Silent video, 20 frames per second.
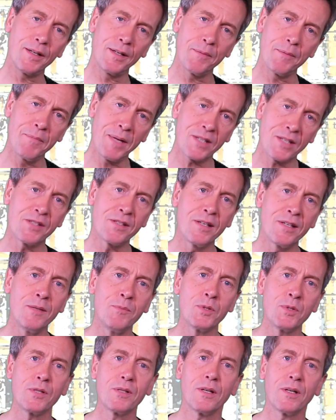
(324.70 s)
mixed
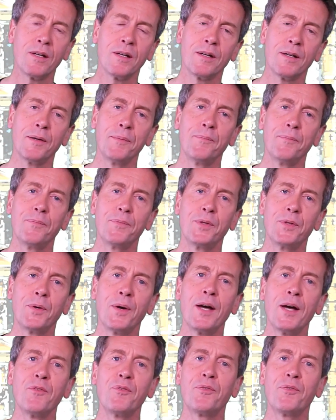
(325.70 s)
teams. You
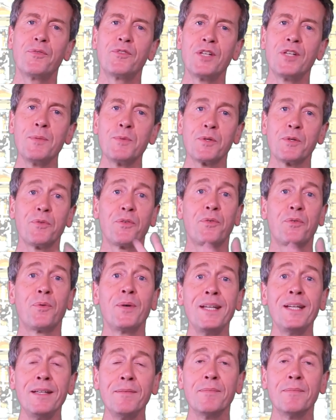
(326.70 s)
have teams of
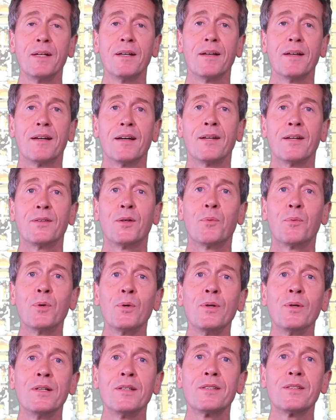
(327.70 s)
3, and the
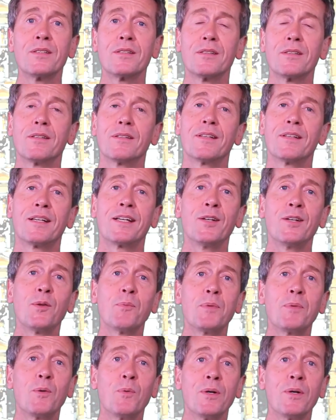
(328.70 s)
rule is there cannot
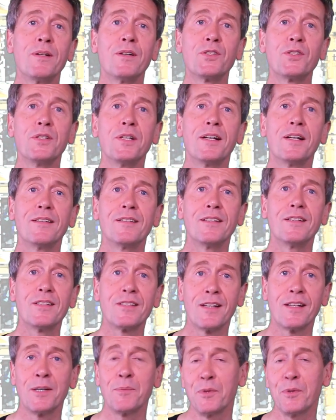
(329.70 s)
be one nationality the
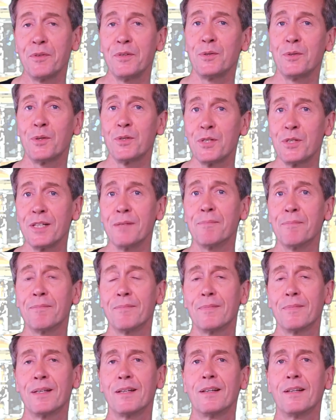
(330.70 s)
same within your team.
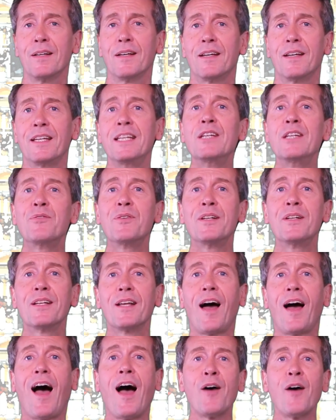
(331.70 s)
Even
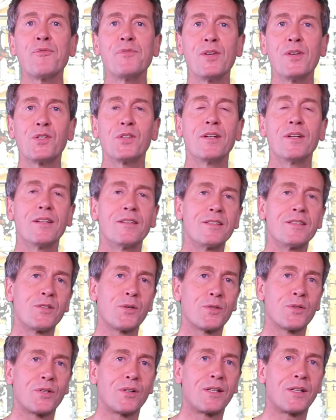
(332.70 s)
half nationalities
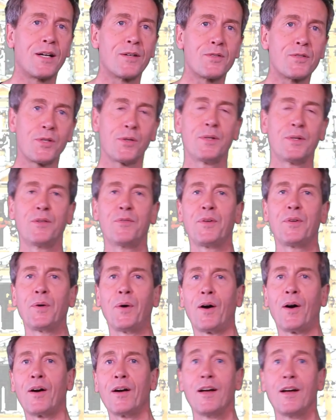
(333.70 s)
also count. So if you
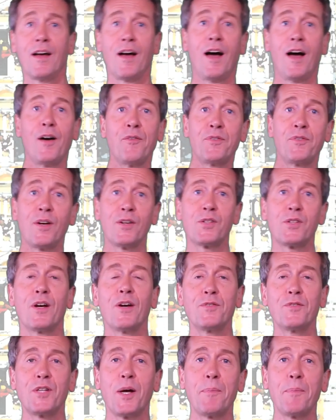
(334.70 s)
are half Dutch,
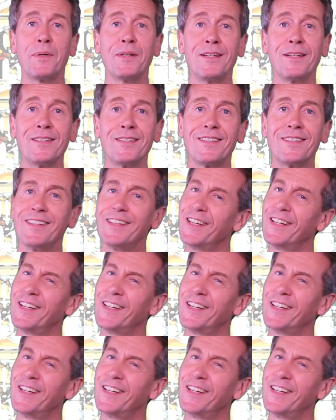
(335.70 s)
half Japanese,